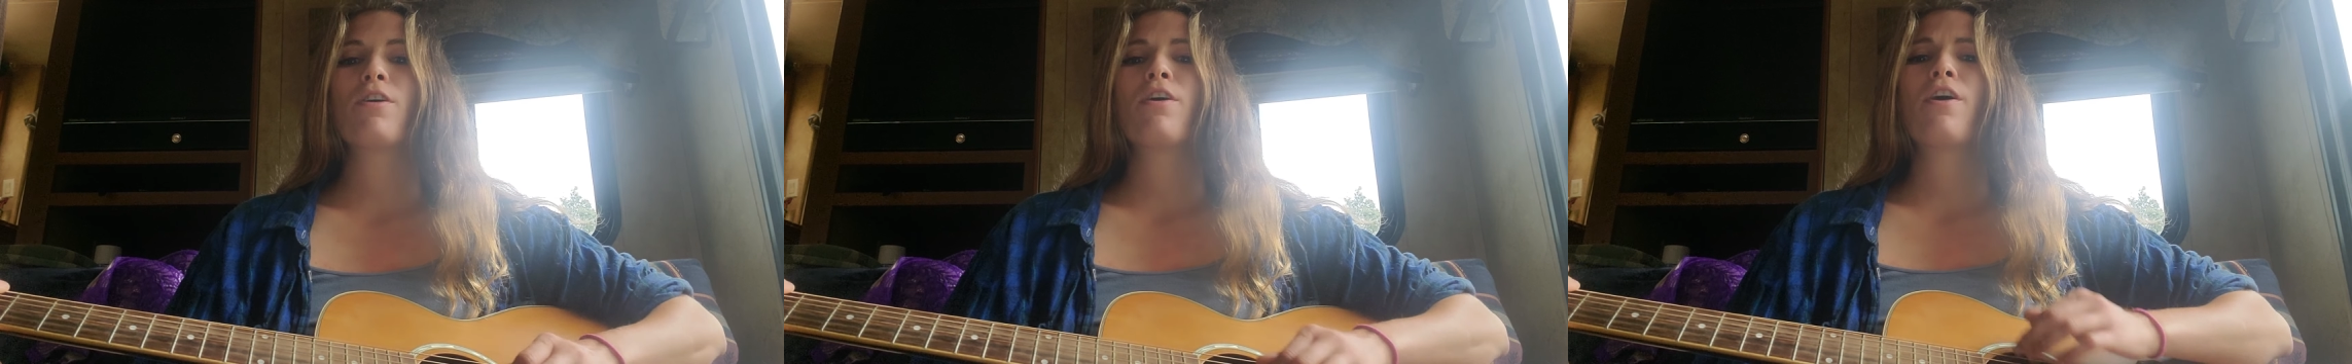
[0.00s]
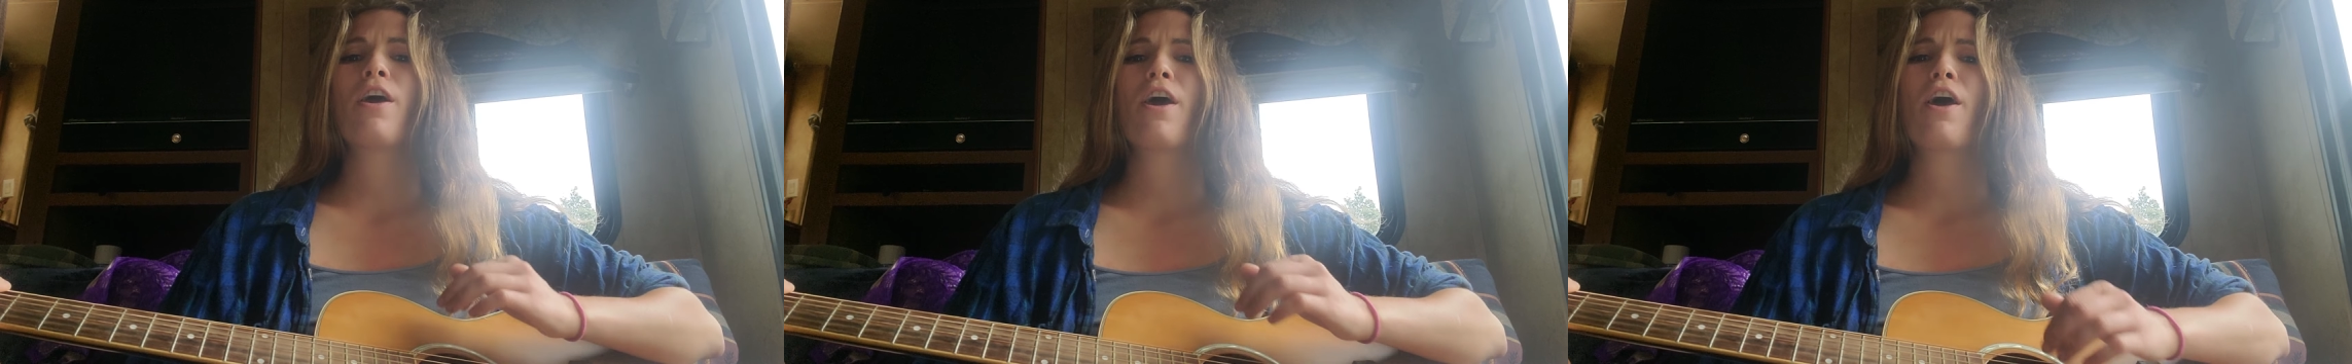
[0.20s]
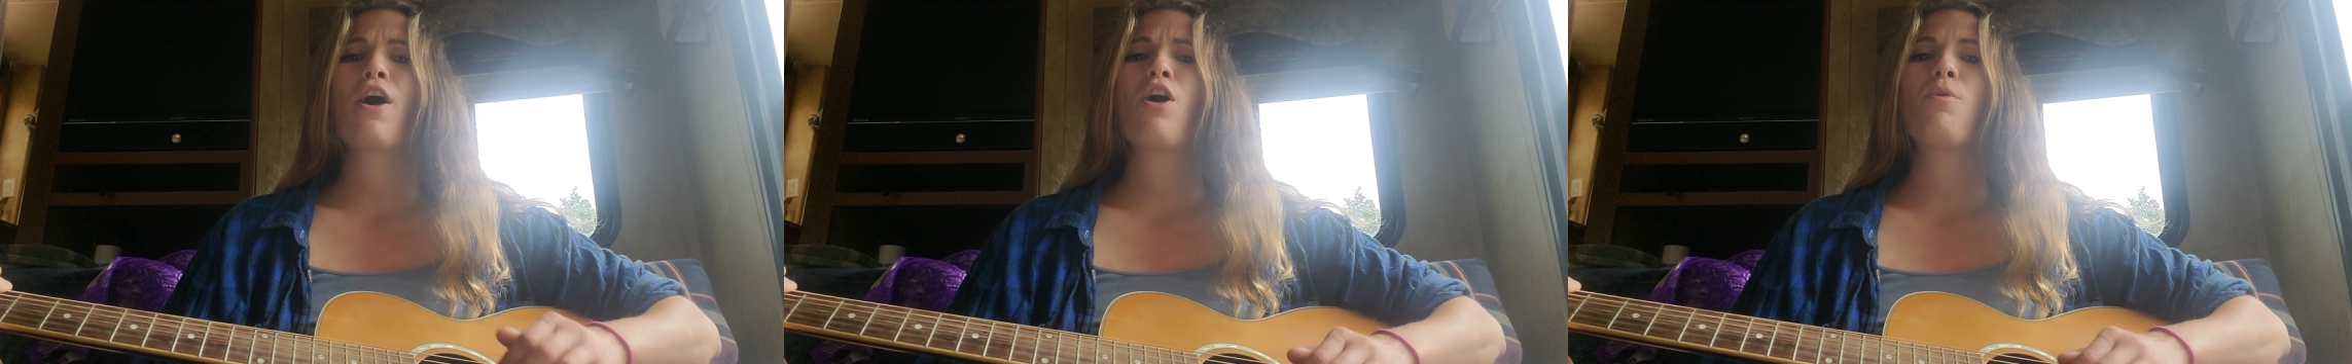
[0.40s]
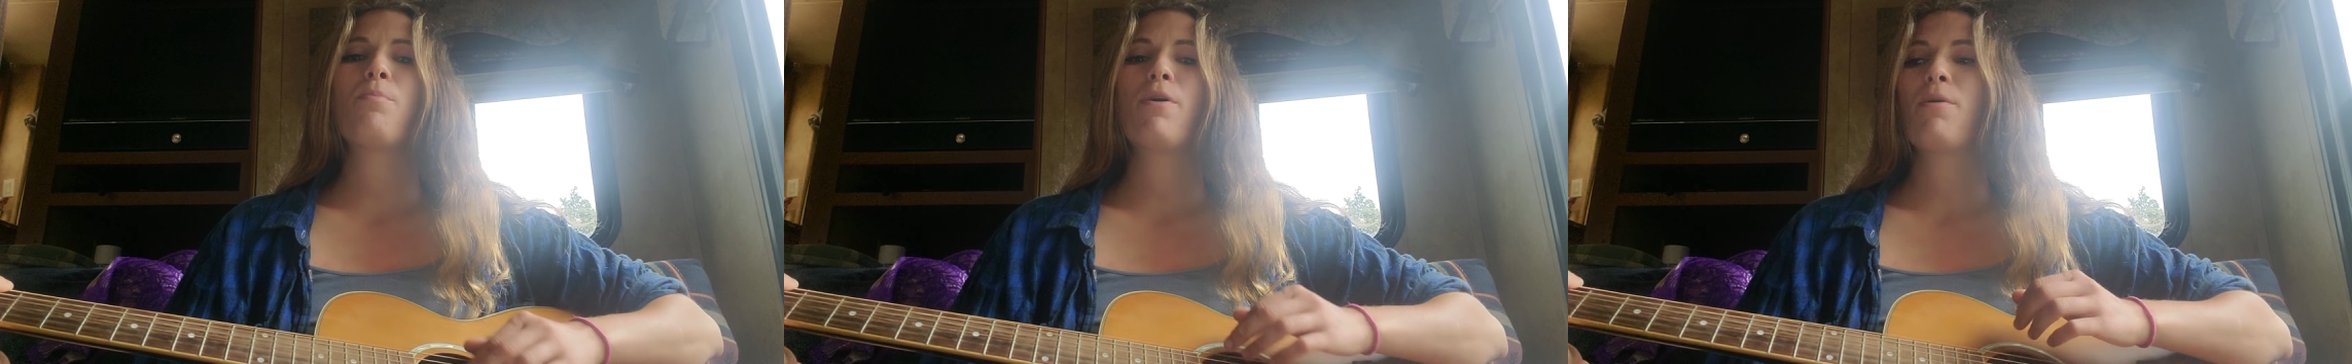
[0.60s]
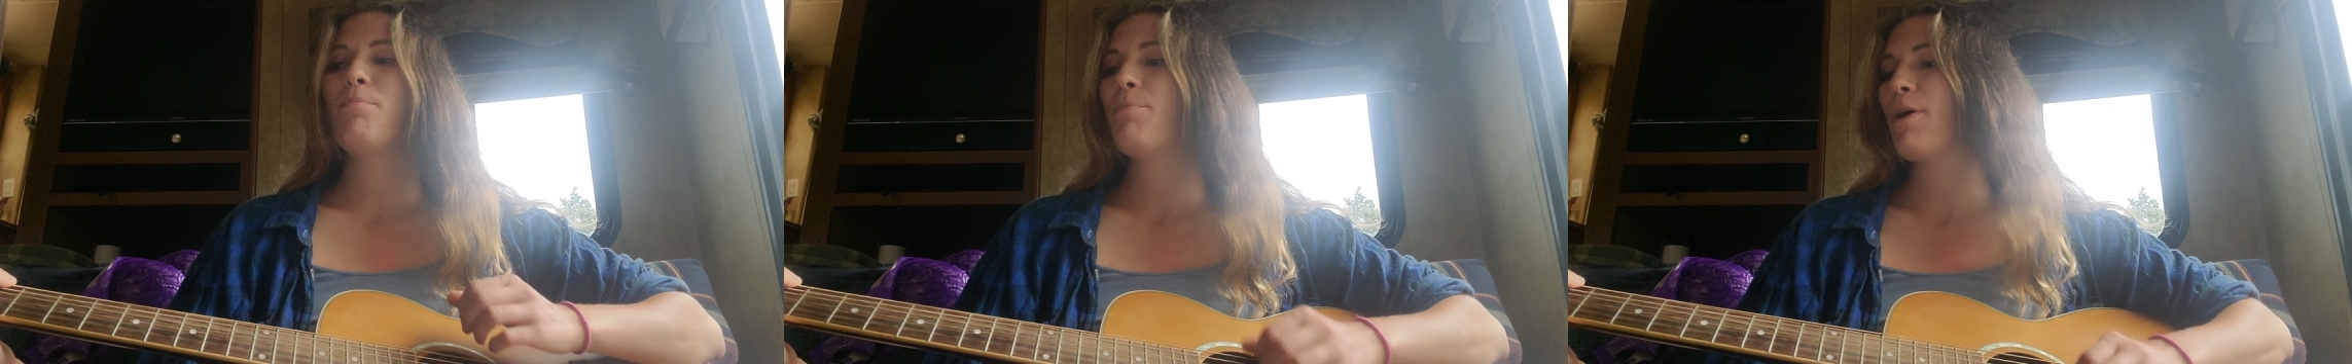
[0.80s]
hill,
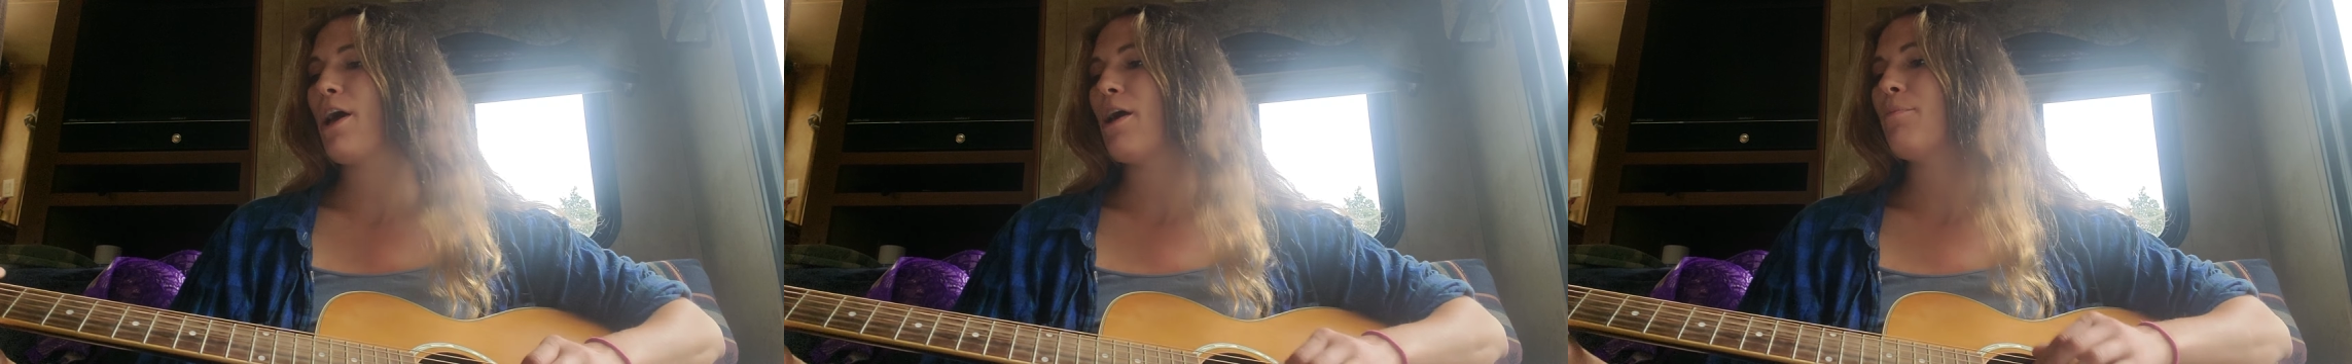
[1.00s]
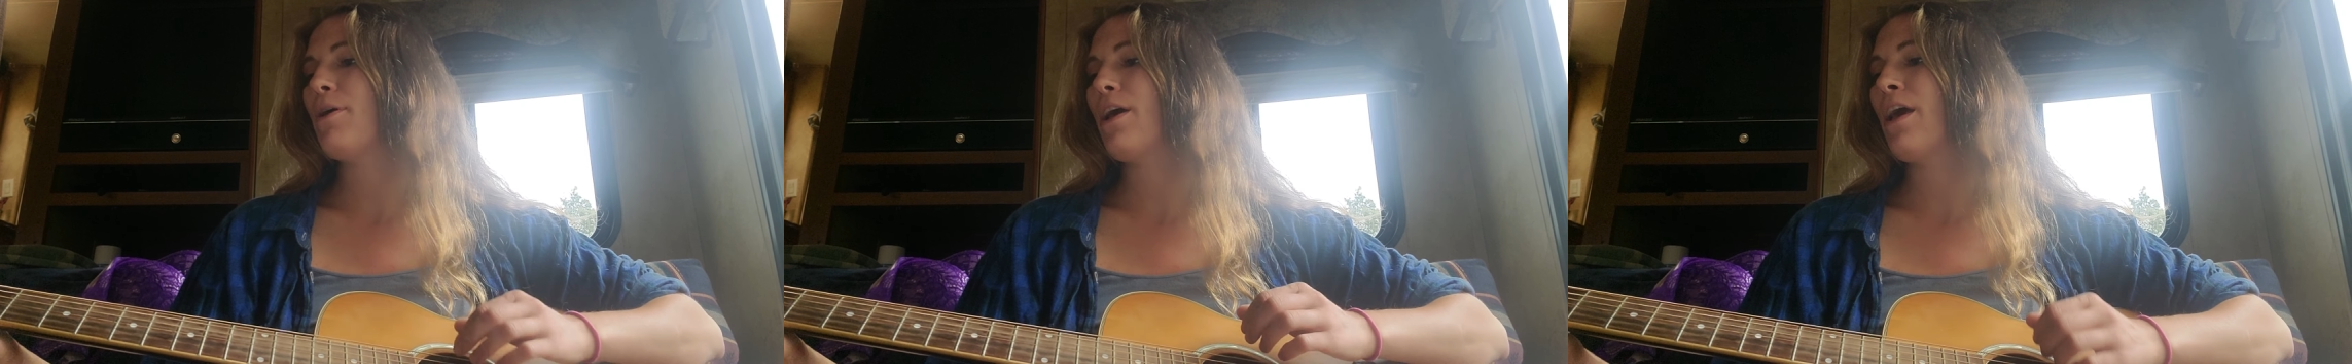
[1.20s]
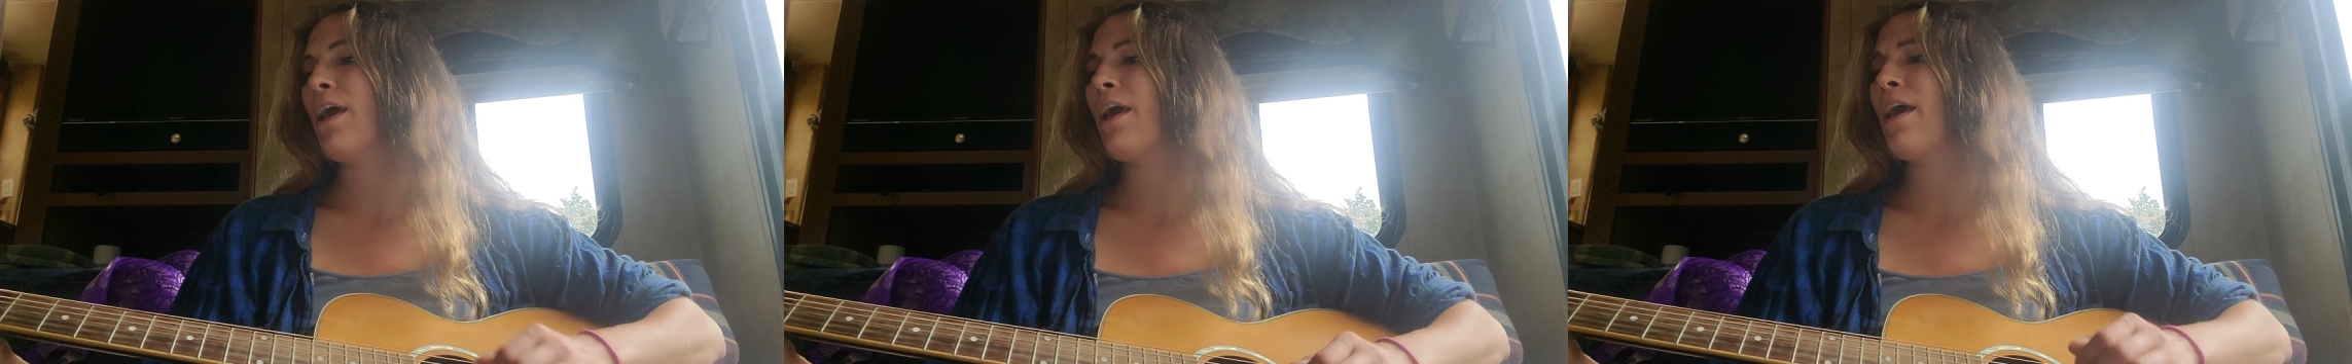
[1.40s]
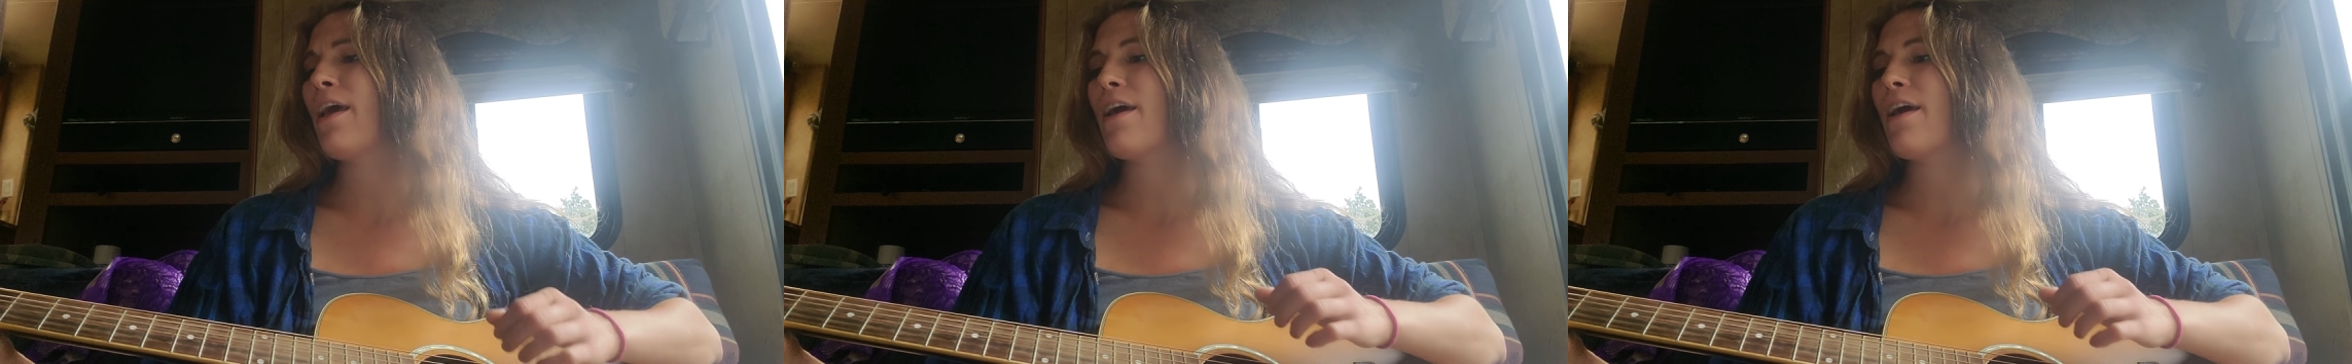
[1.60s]
but baby,